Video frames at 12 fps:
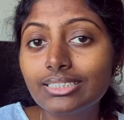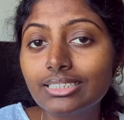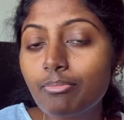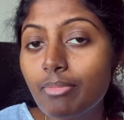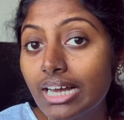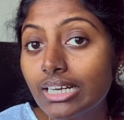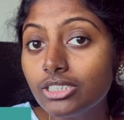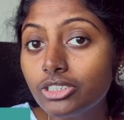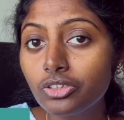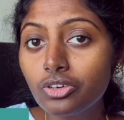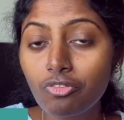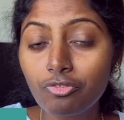As the
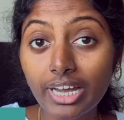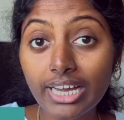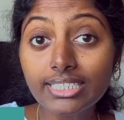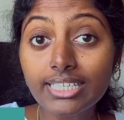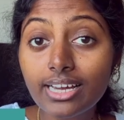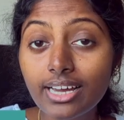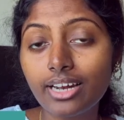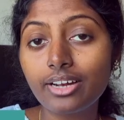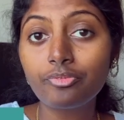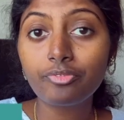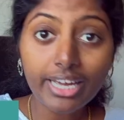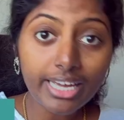magnitude of AC
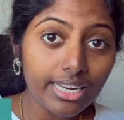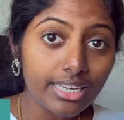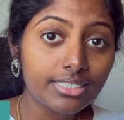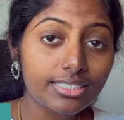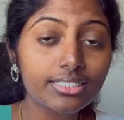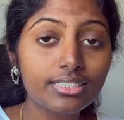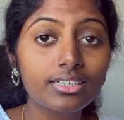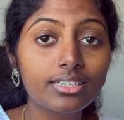current varies,